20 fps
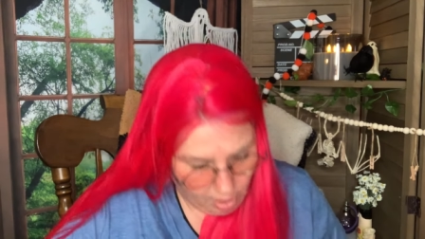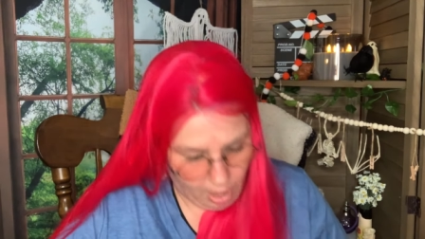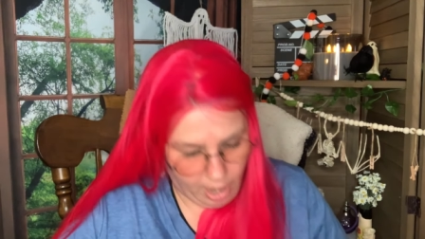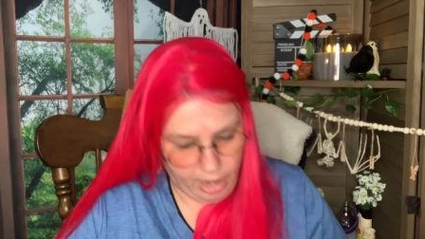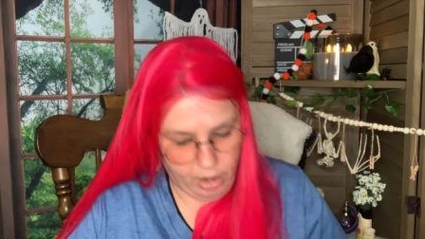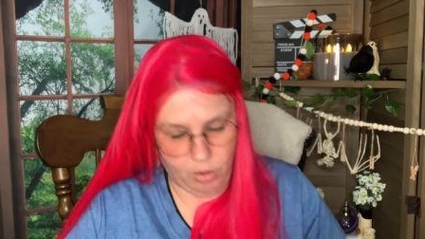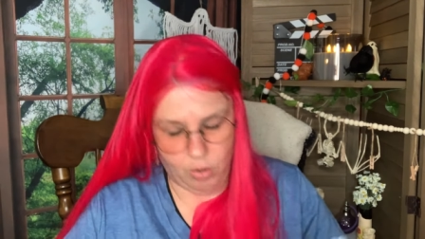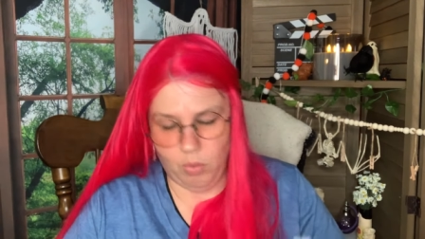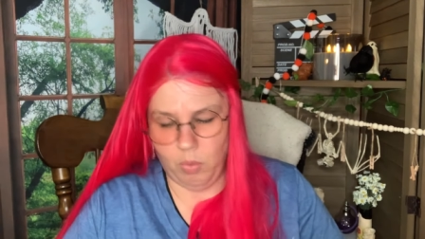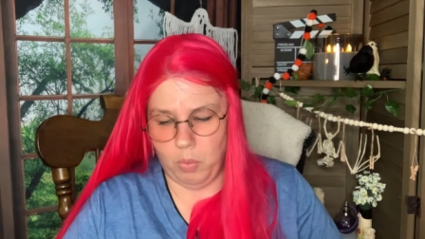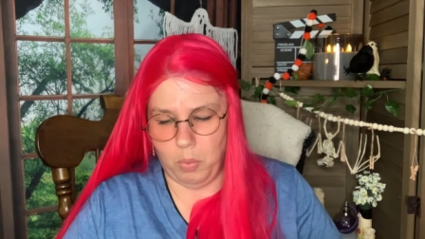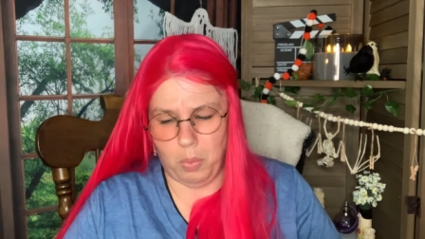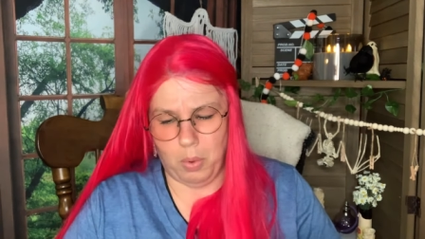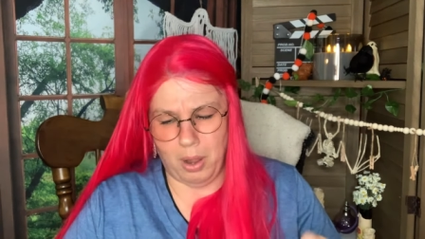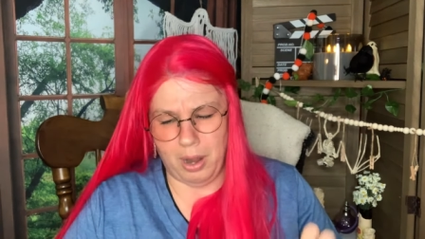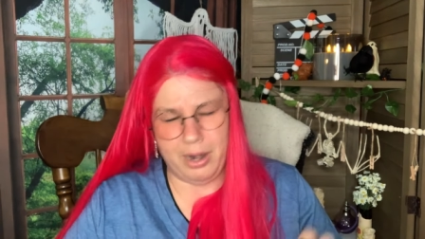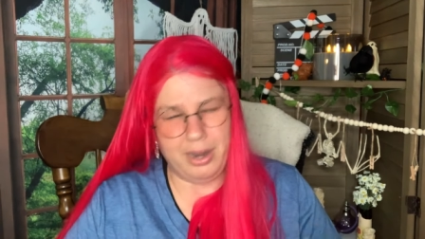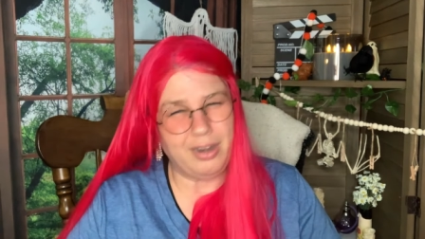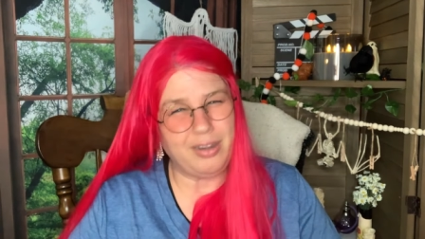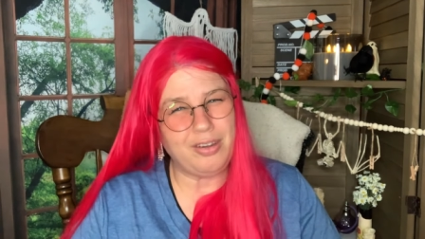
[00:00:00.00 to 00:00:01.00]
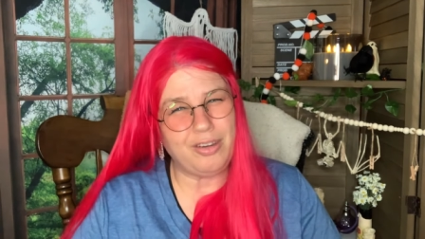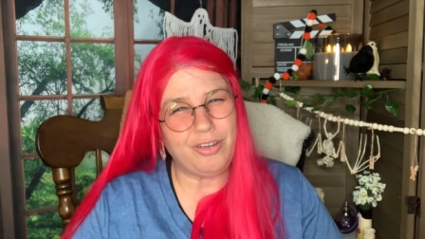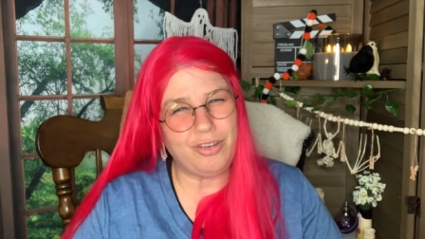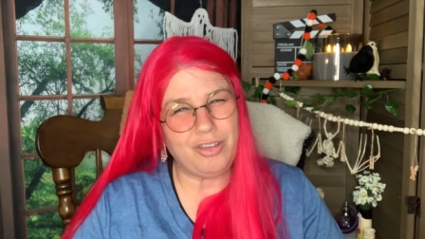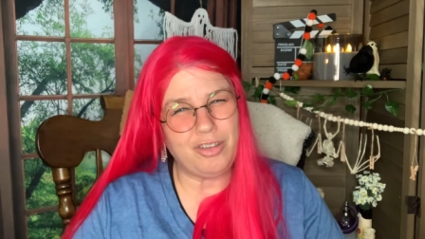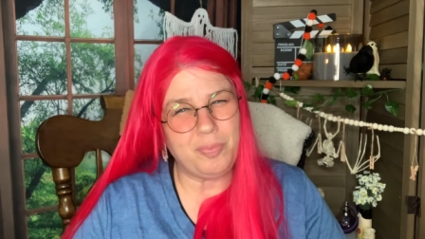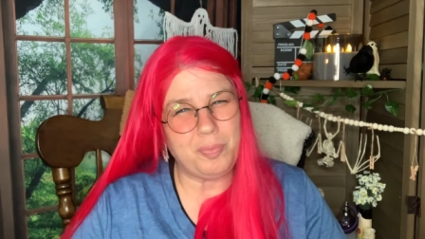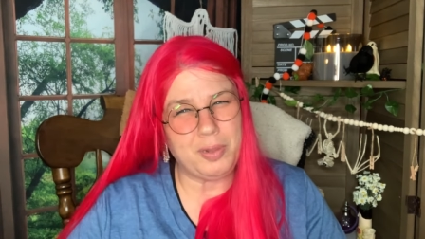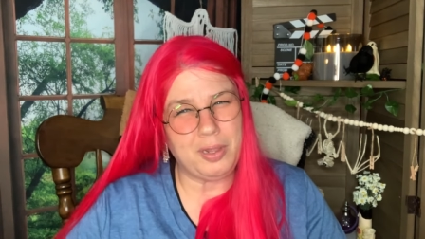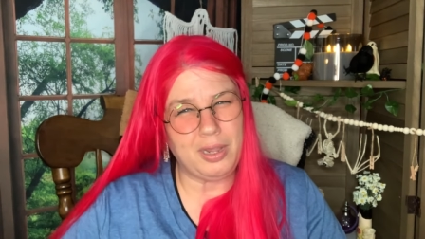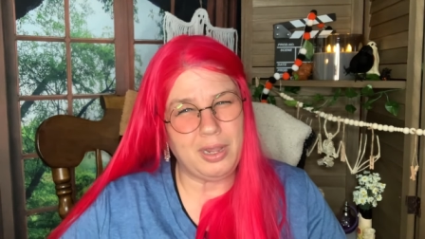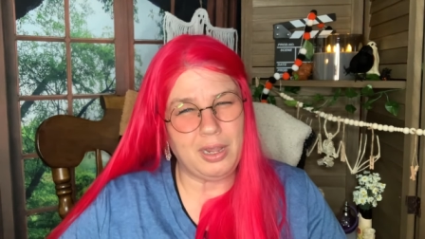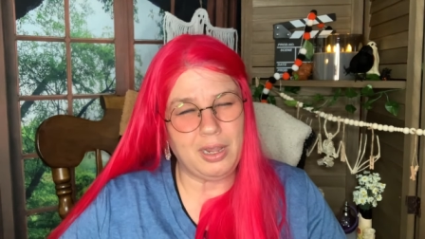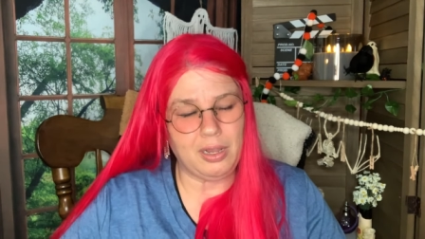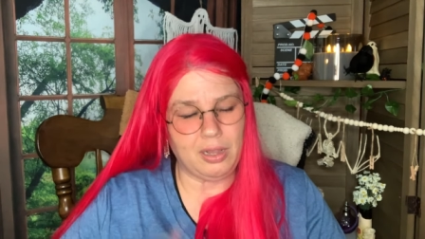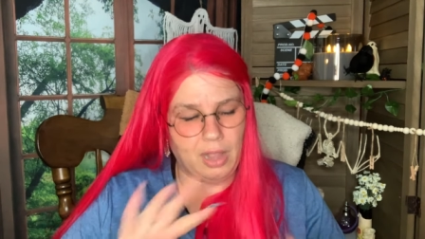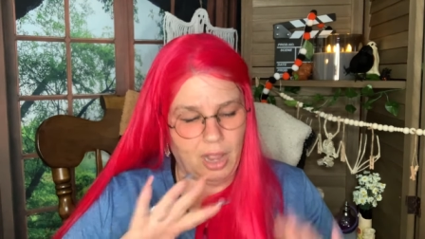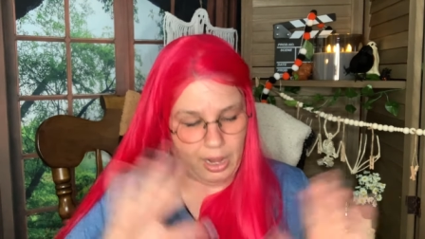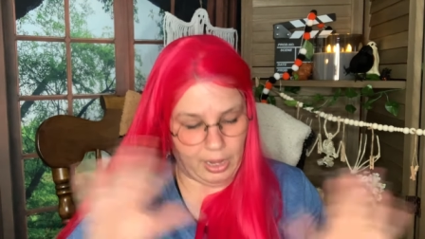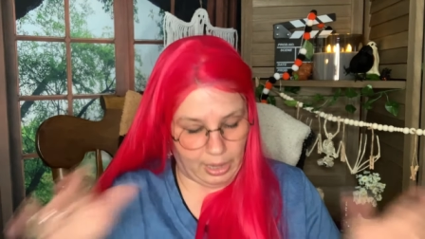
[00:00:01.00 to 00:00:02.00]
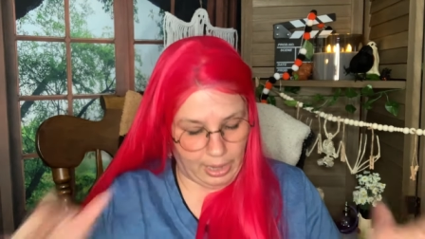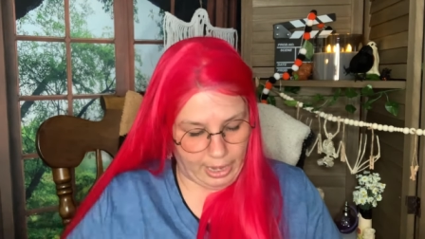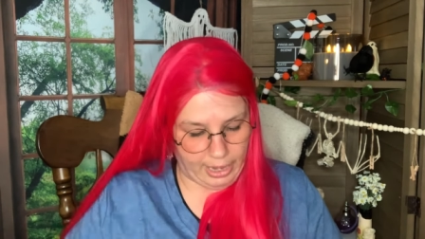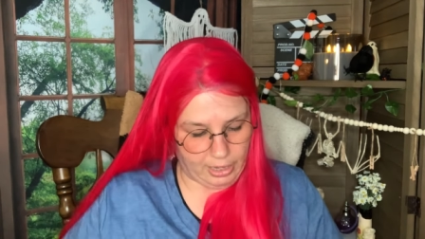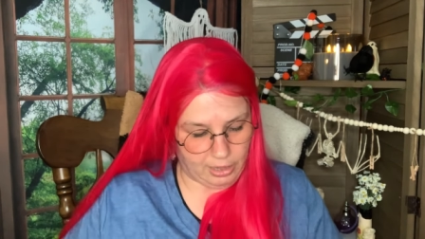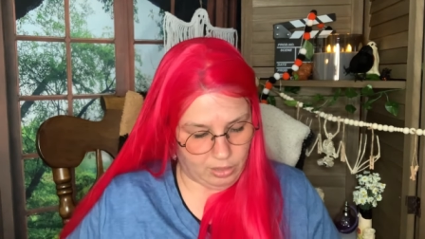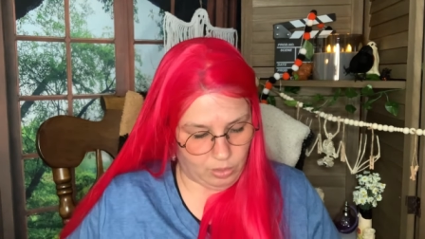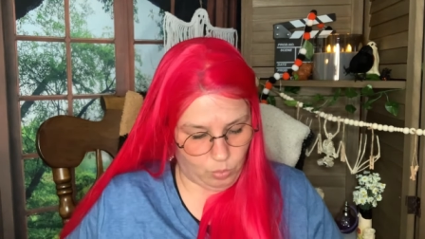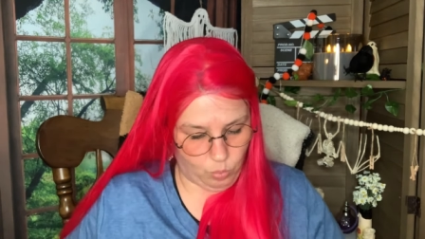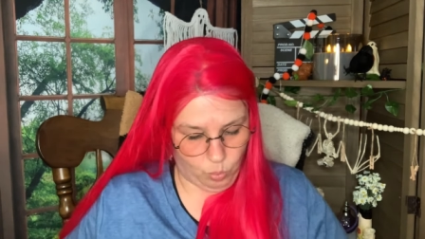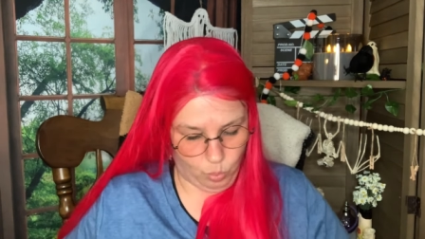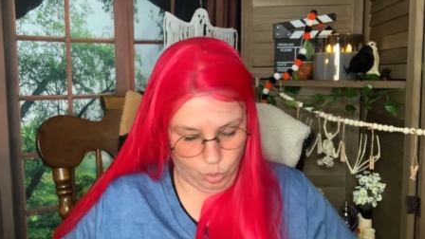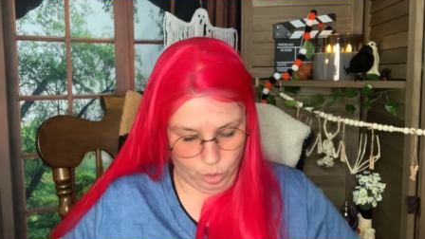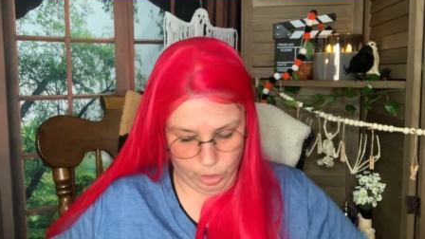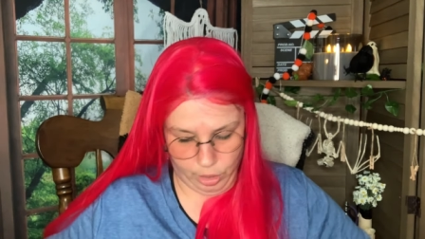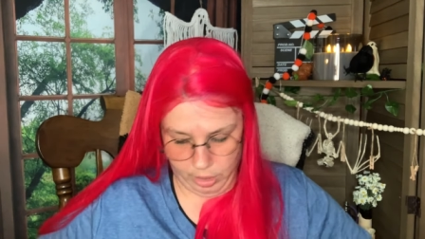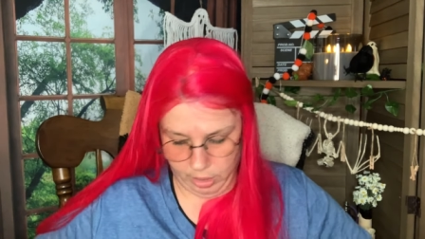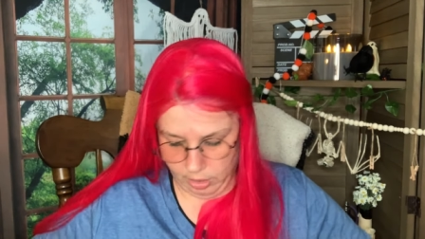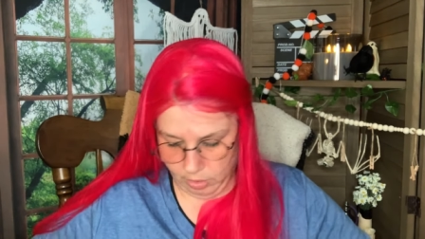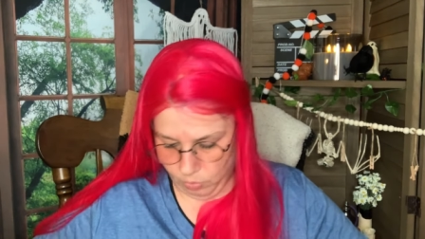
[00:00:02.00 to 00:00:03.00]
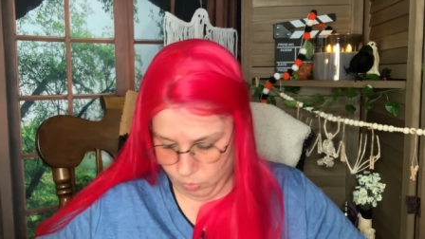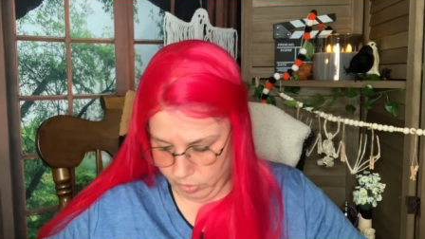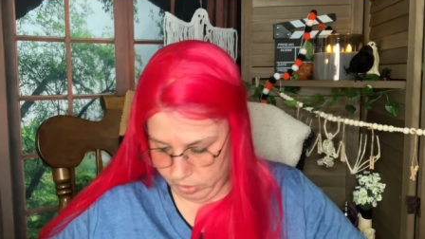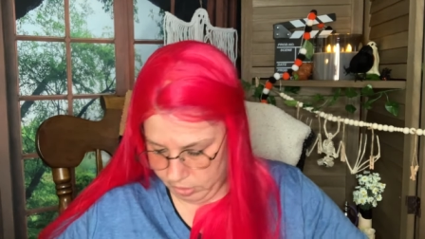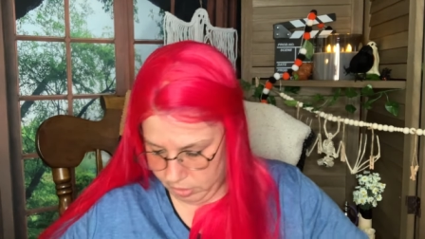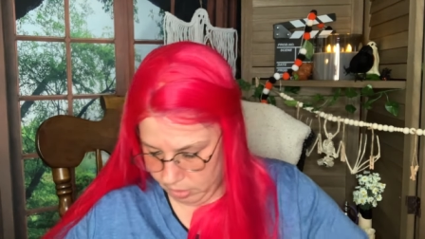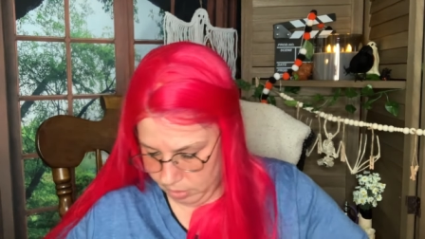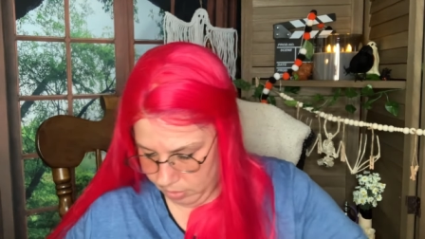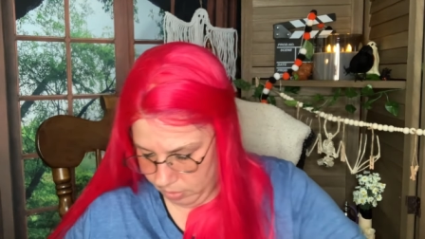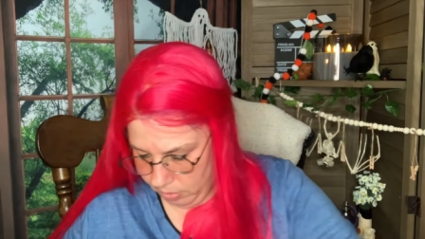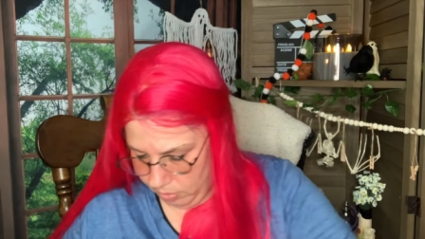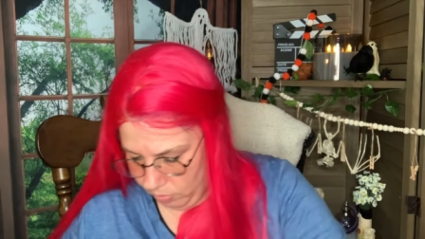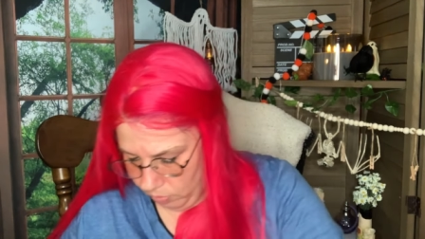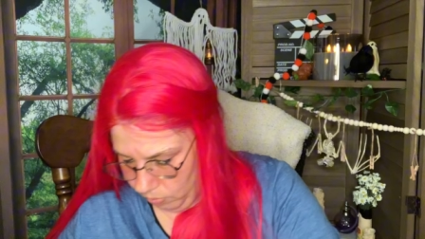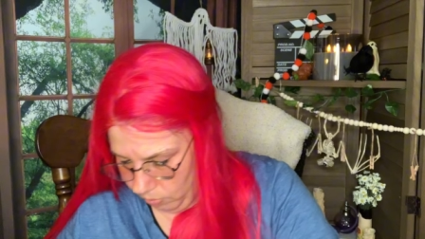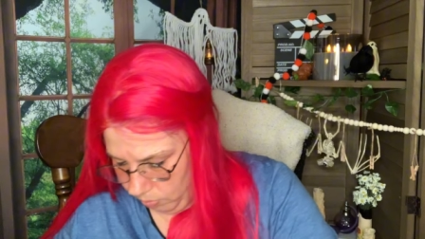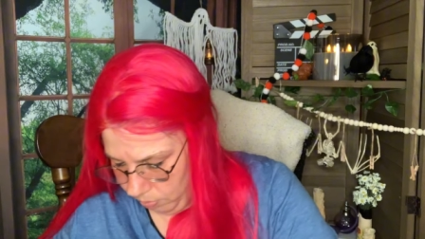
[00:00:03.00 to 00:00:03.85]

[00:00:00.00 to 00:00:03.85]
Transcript: I don't want it to just be, I like the wood with the